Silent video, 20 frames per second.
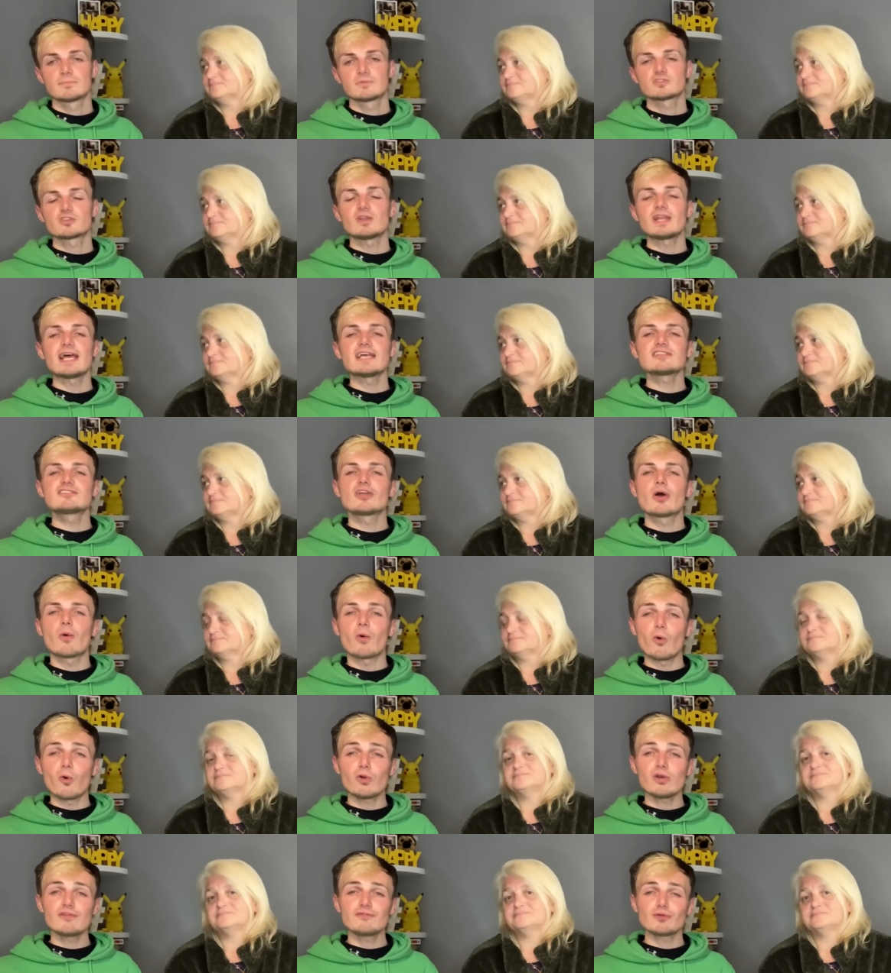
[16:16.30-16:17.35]
Speaker 1: So let us know
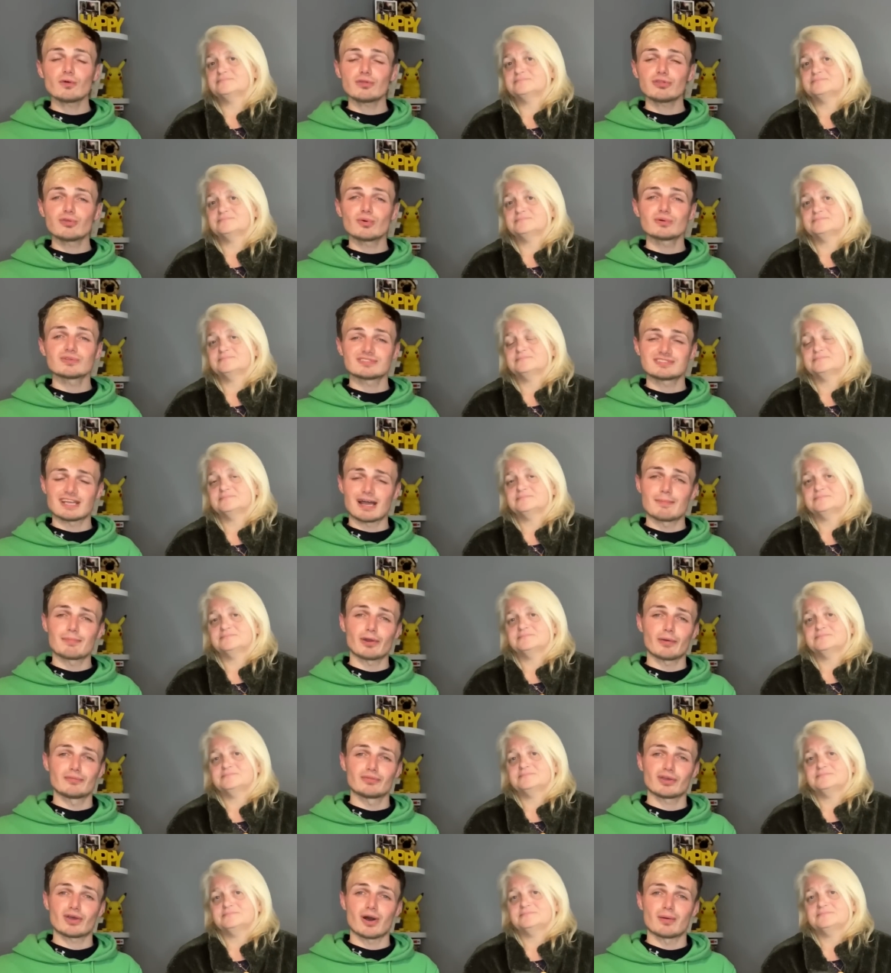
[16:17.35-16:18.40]
all of your thoughts down below in
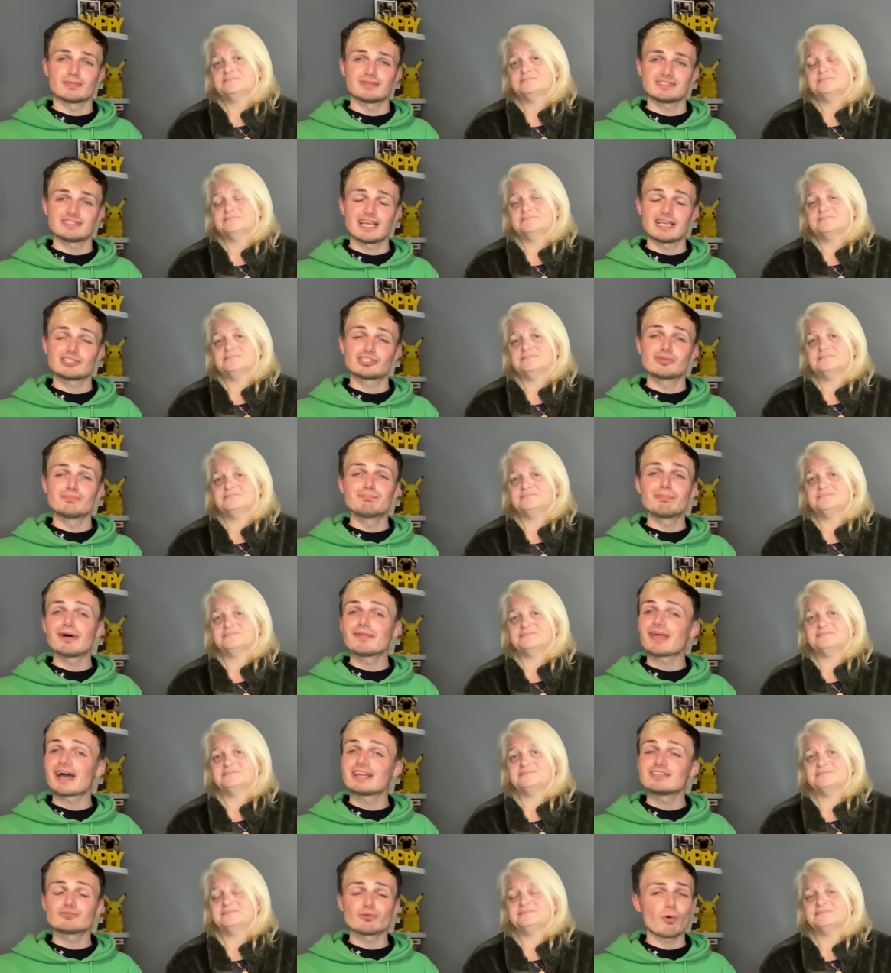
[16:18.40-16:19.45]
the comment section. But that
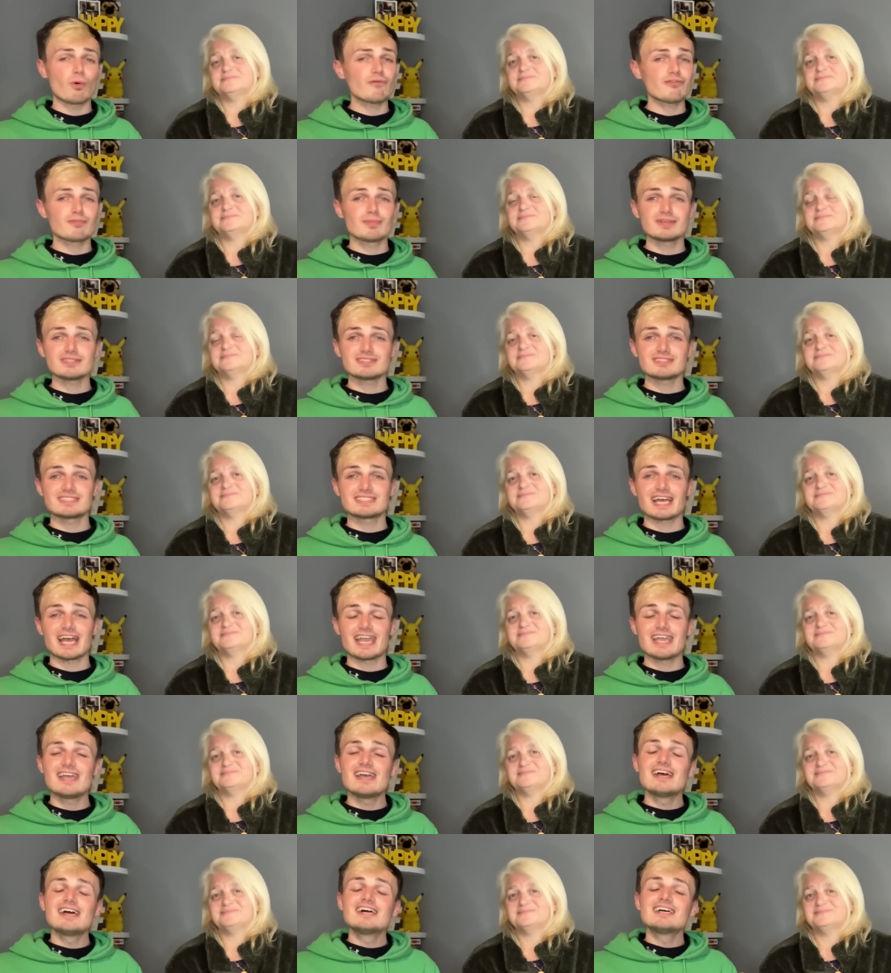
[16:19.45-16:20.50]
is all from us today.
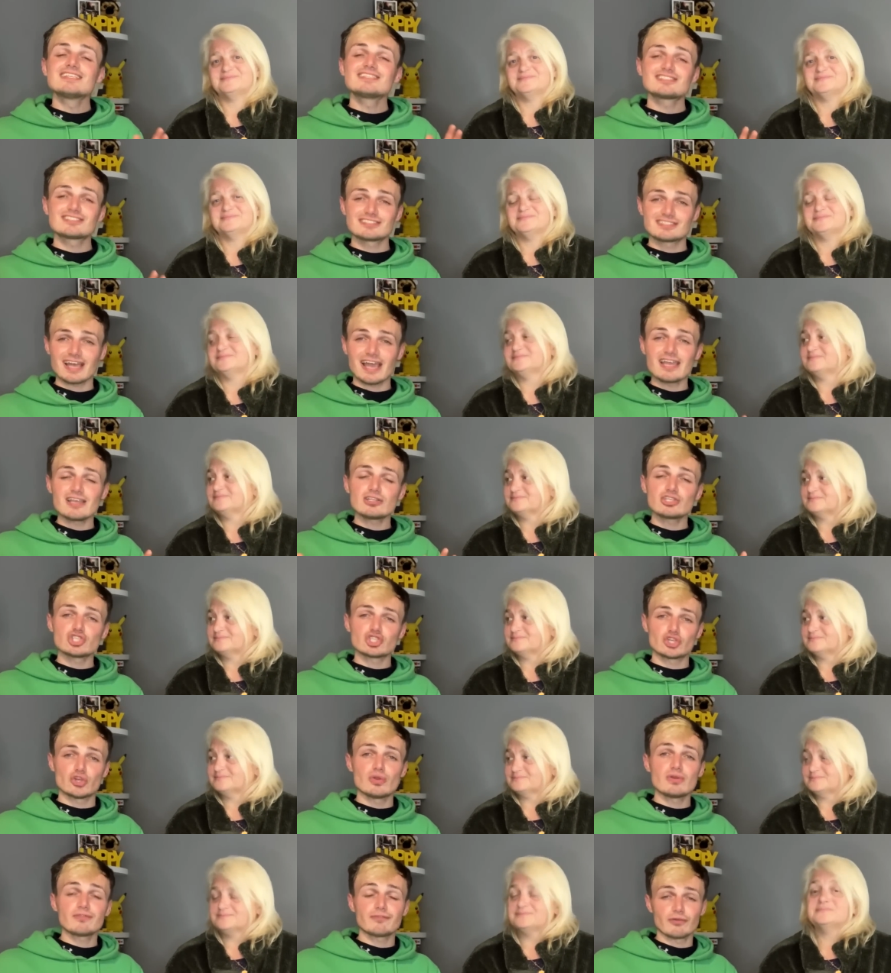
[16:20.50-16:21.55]
Stay
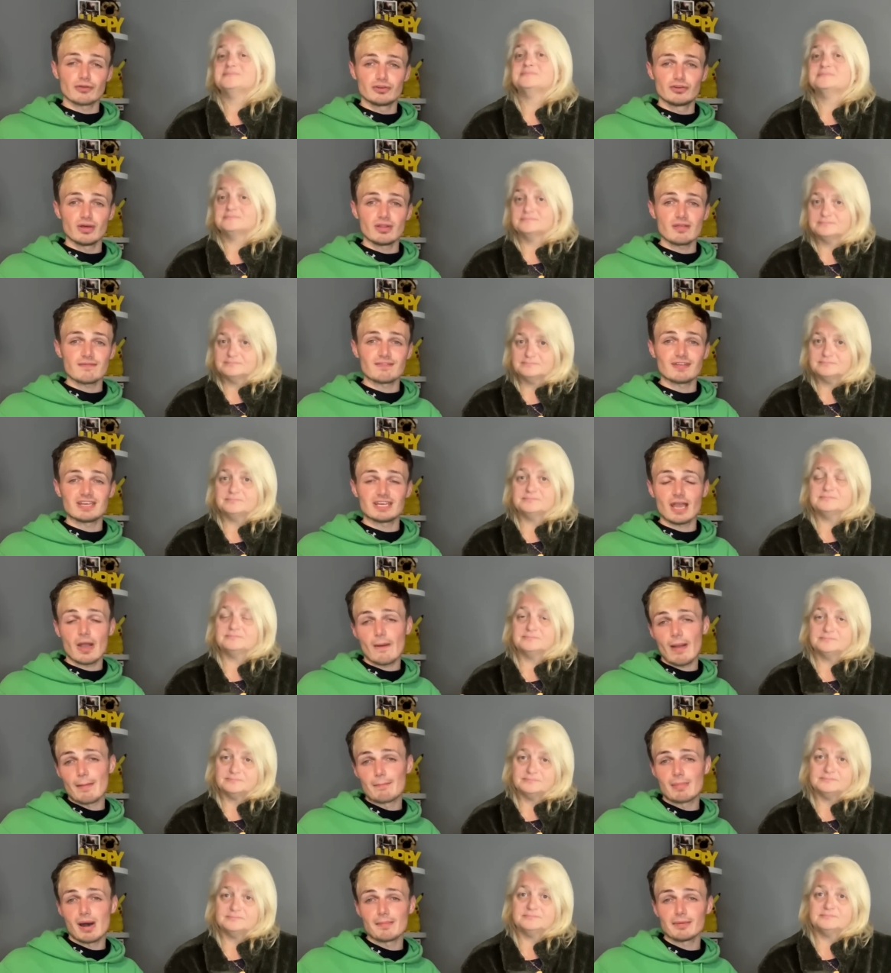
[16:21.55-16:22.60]
tuned for another video where
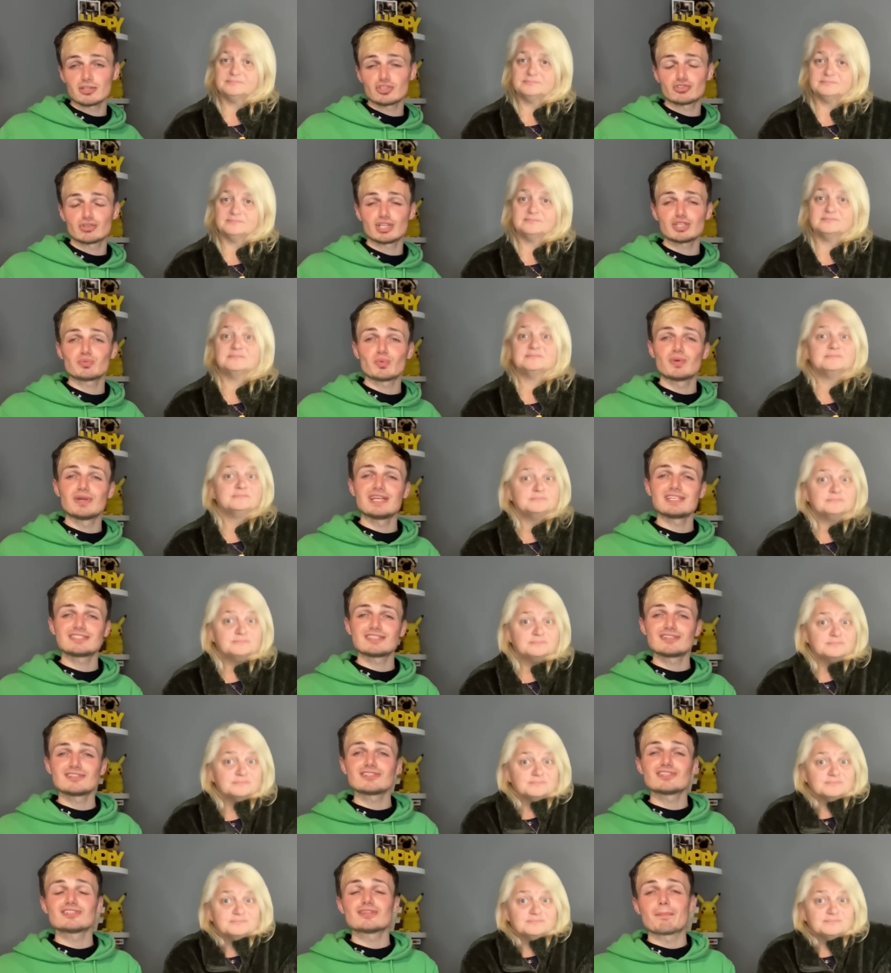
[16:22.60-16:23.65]
Mama Trish will listen
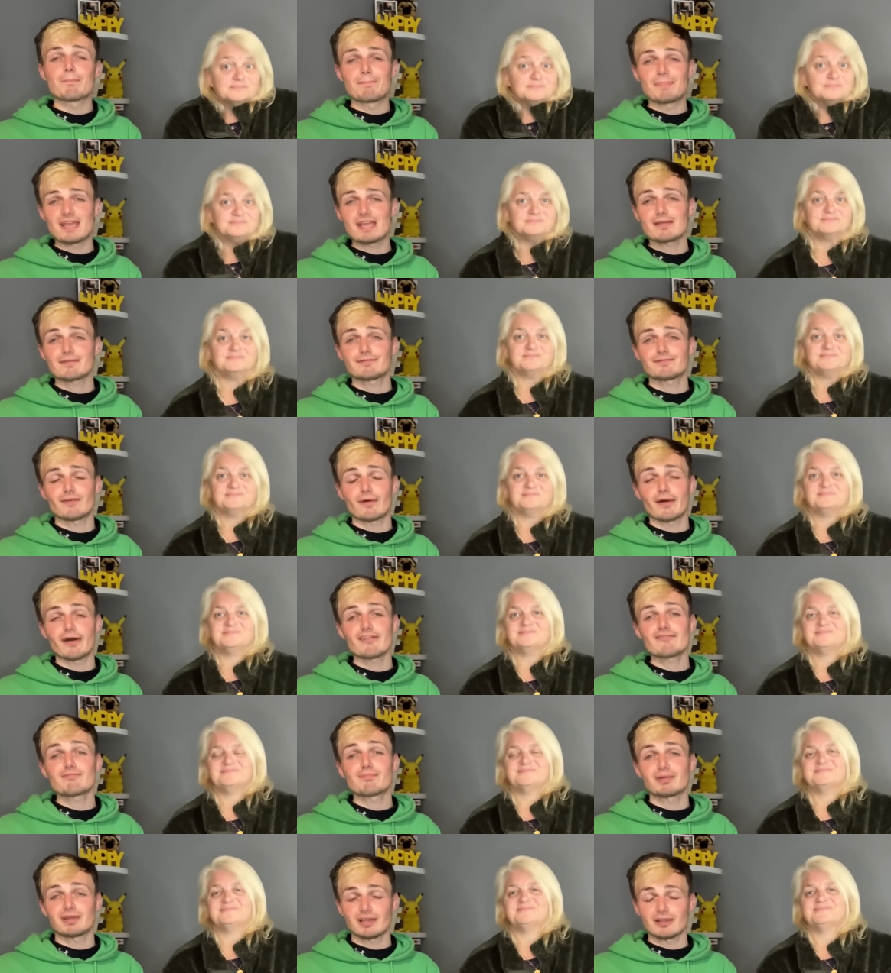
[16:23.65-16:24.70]
to the Big Five
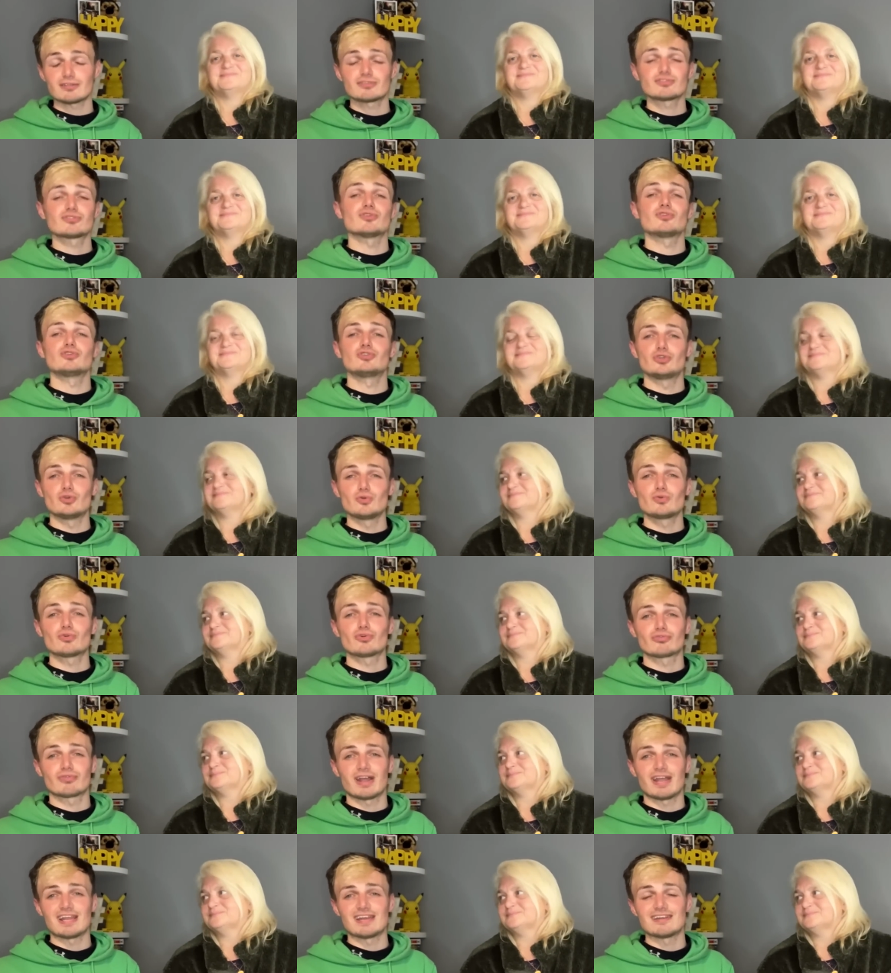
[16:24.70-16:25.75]
plus
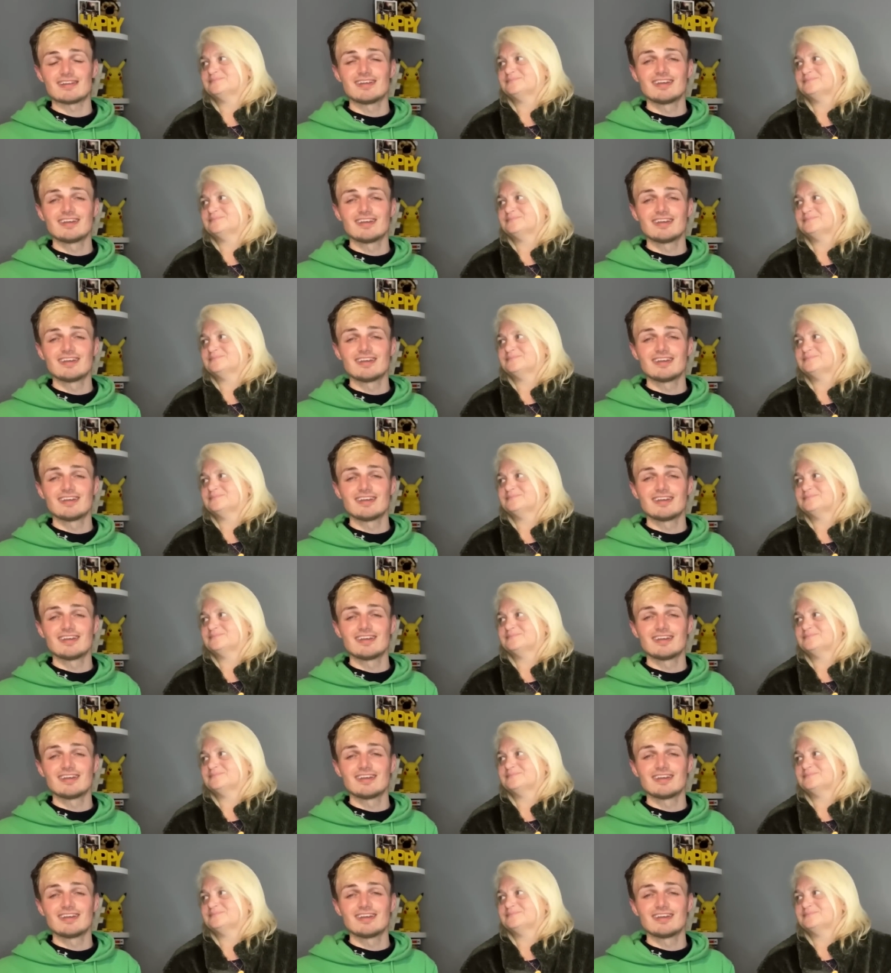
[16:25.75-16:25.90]
Ukraine.